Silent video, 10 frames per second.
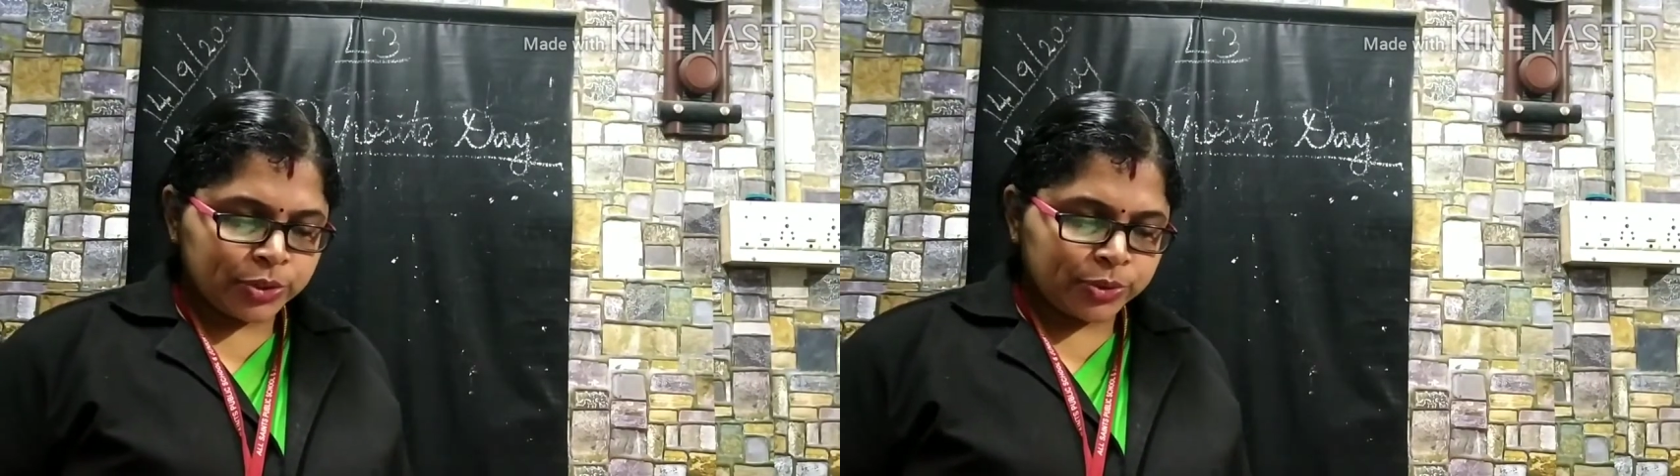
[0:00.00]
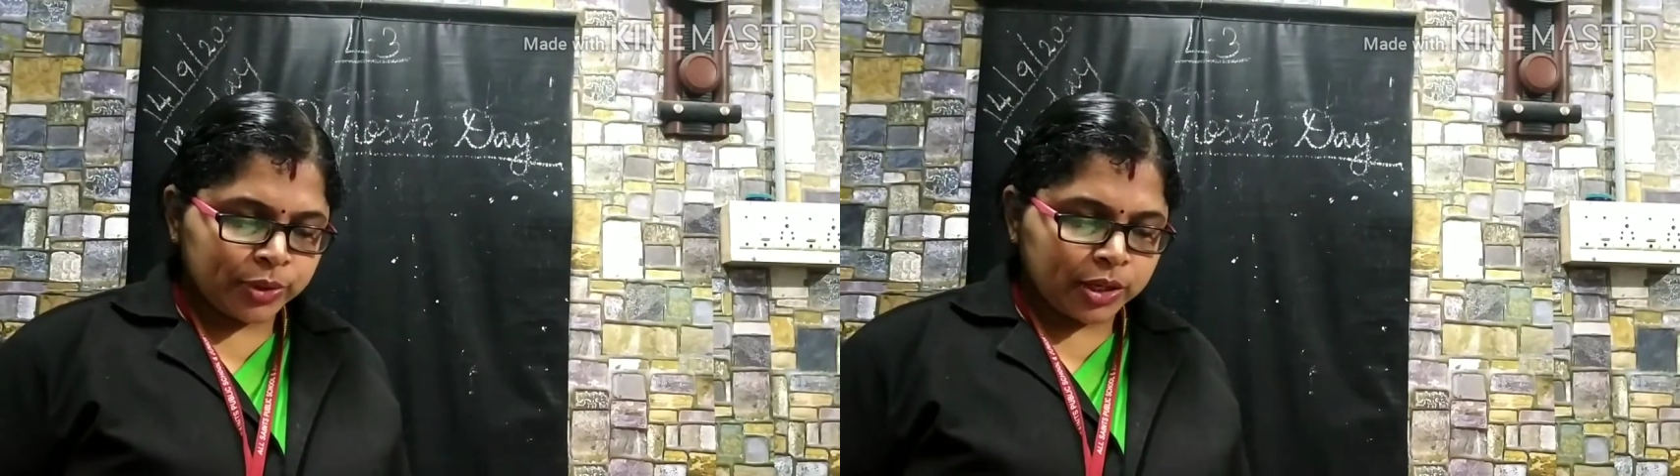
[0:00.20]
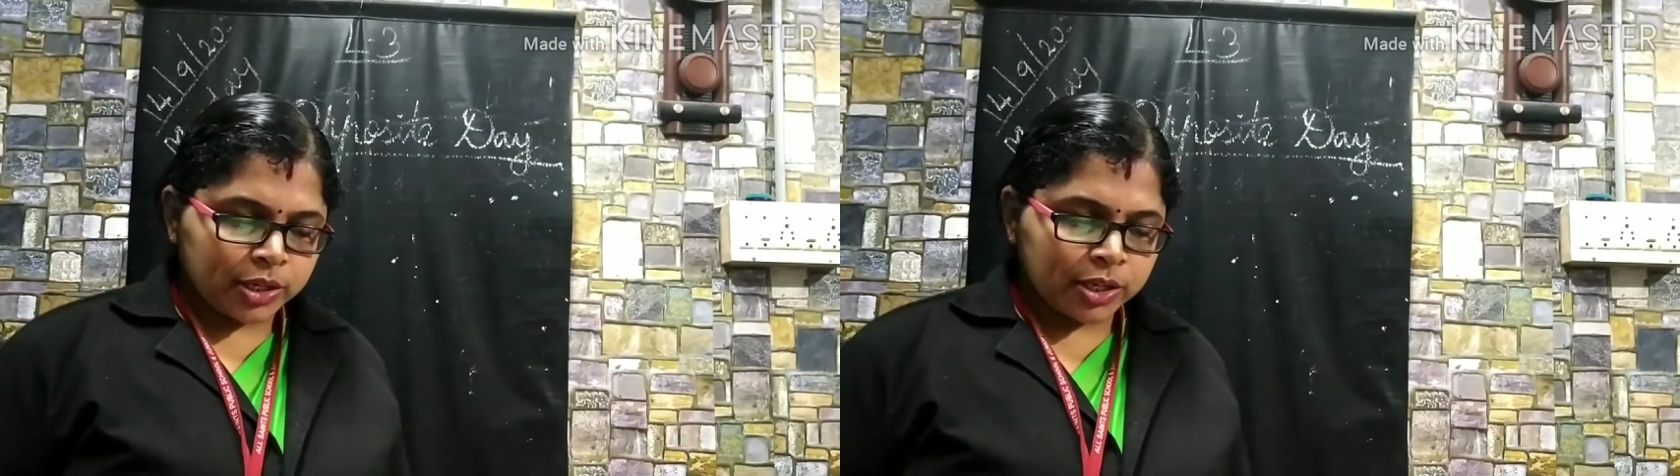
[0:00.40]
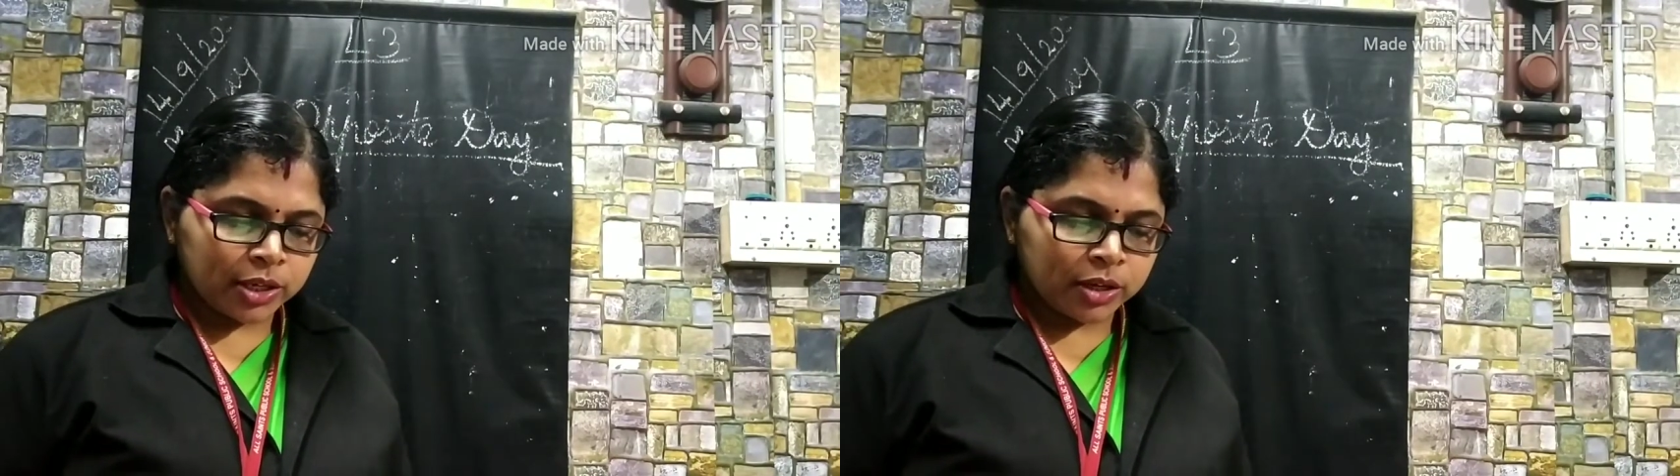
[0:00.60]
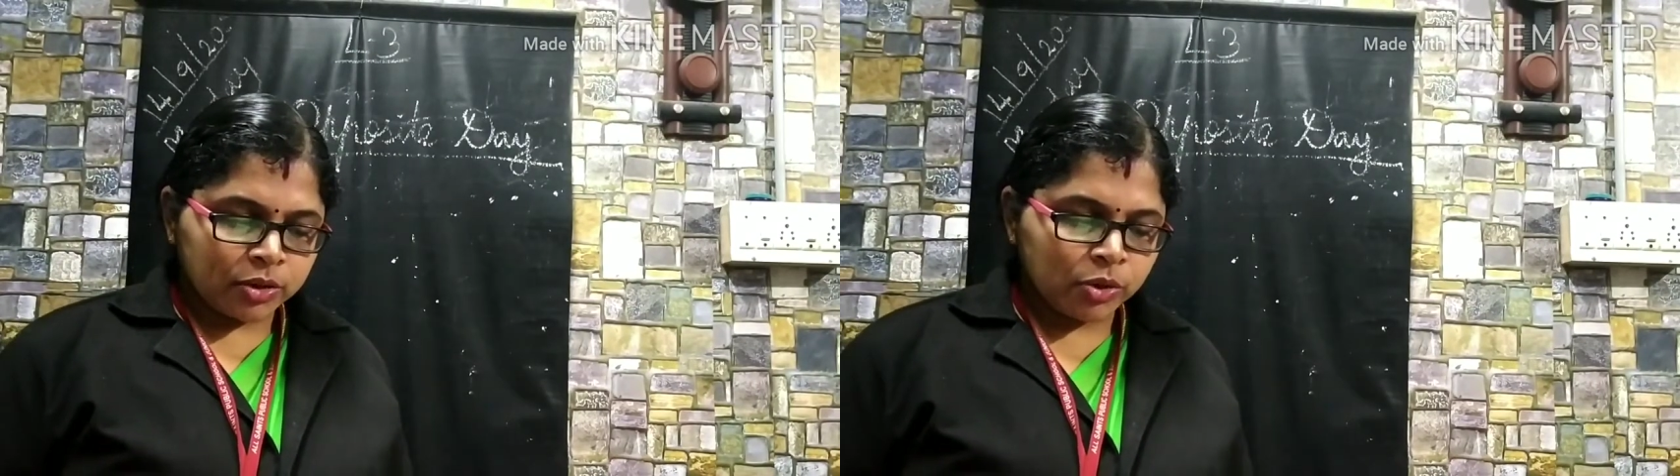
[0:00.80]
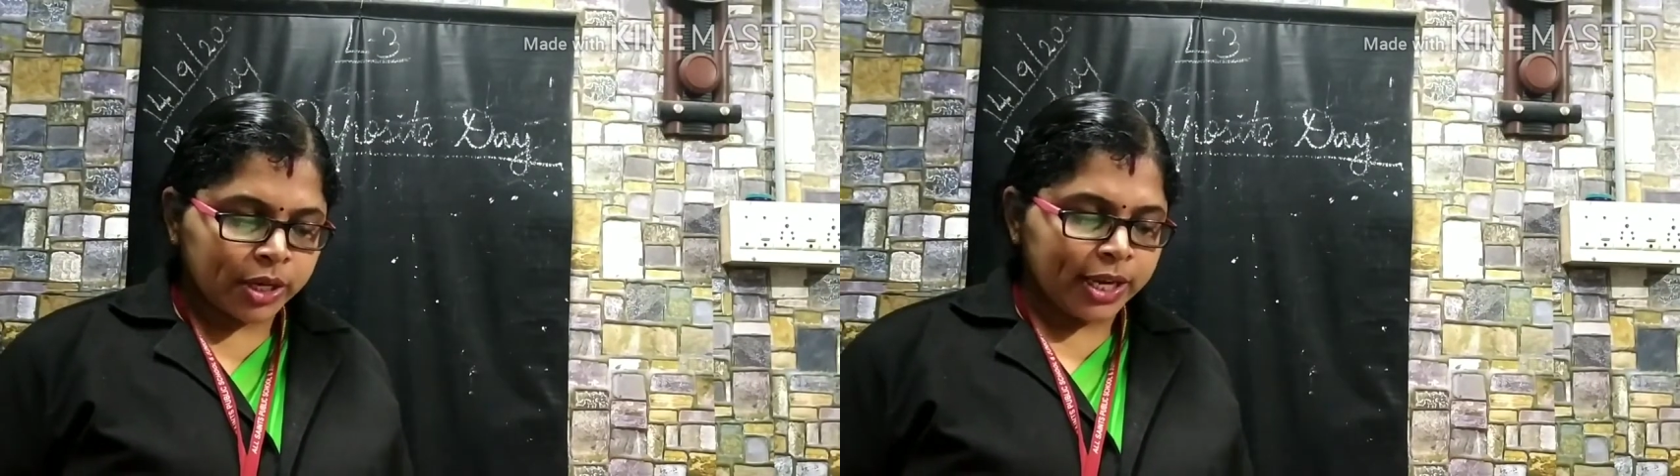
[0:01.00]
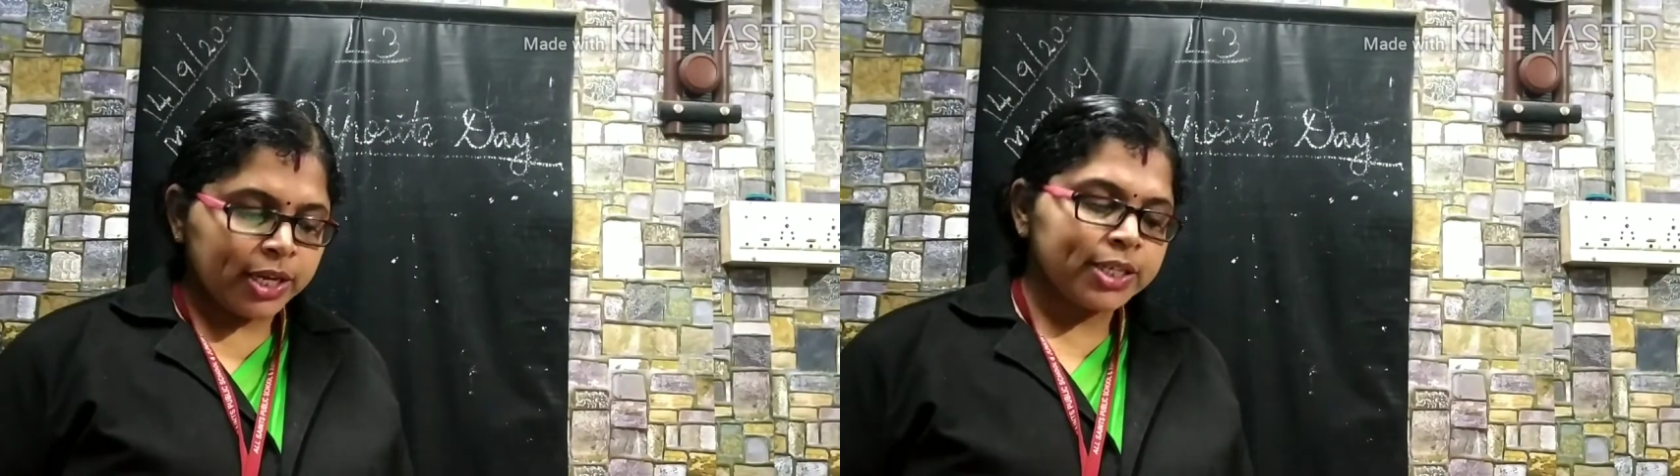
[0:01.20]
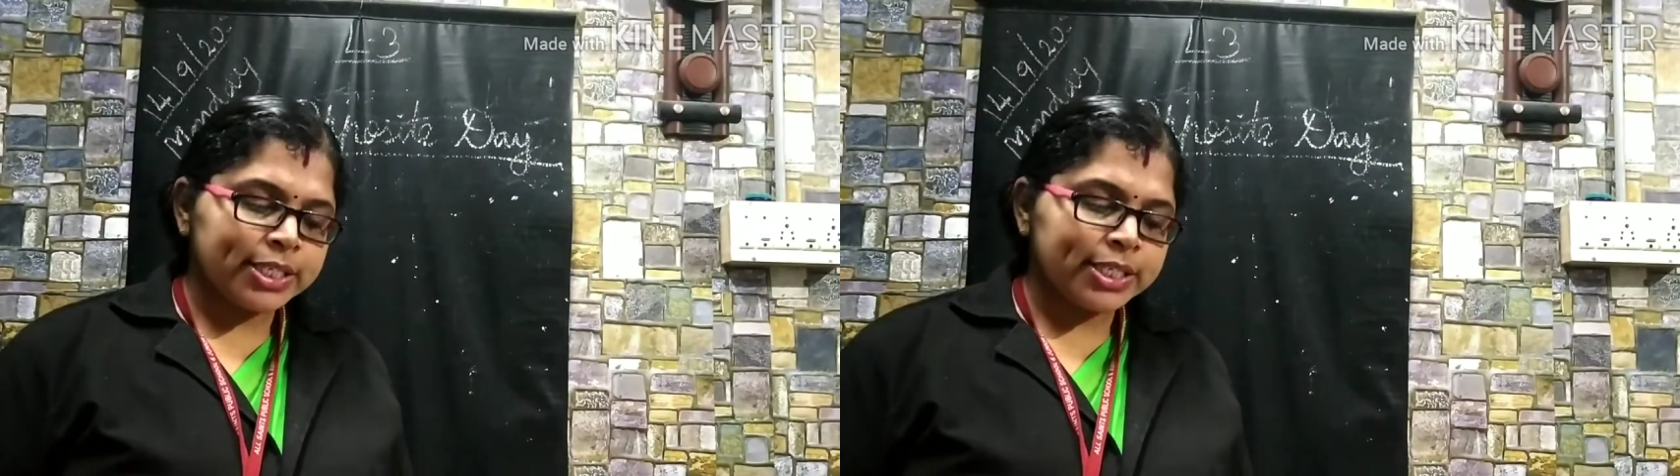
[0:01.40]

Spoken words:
to, okay.